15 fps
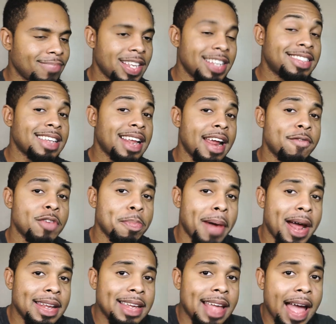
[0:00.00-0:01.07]
He said
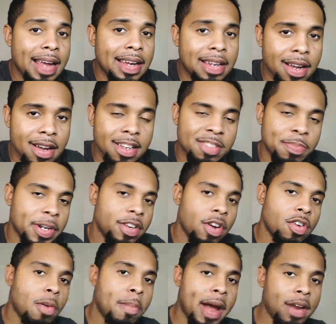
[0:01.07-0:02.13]
everybody got guns, but
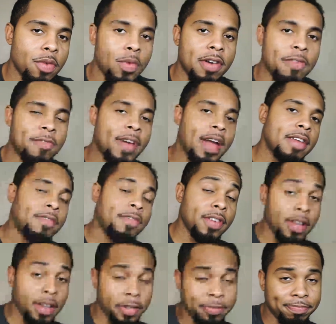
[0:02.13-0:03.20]
don't nobody want to fight
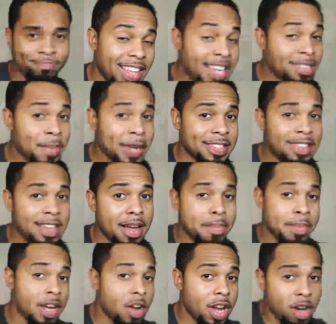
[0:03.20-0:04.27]
fair. That's messed
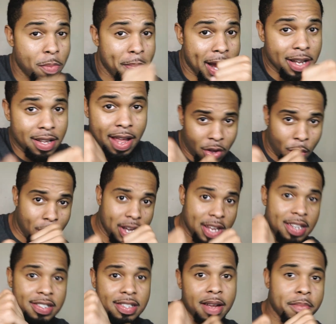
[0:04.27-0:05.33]
up. Now ain't nobody throwing
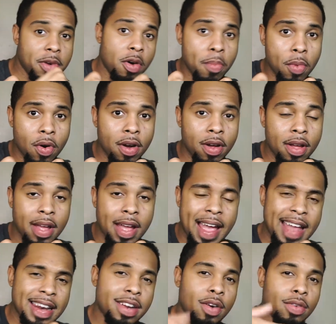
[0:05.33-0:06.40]
these up no more.
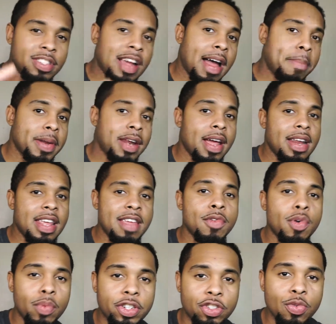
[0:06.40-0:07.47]
And then on top of that,
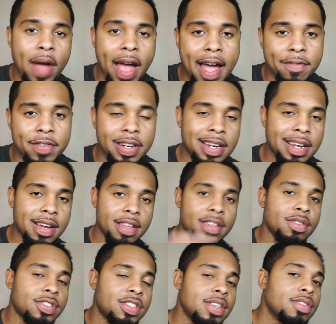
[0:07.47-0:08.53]
even with you having a gun,
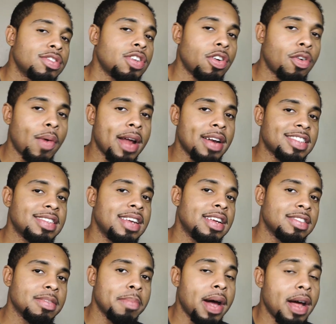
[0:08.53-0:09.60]
you'll still turn around and
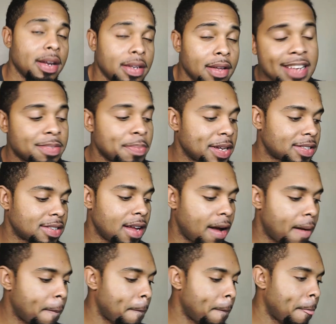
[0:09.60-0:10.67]
snake somebody. That's messed
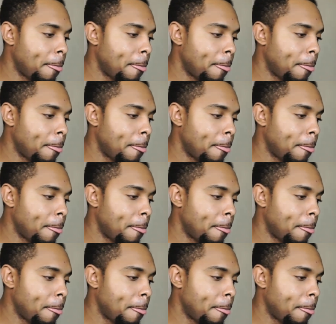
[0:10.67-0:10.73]
up.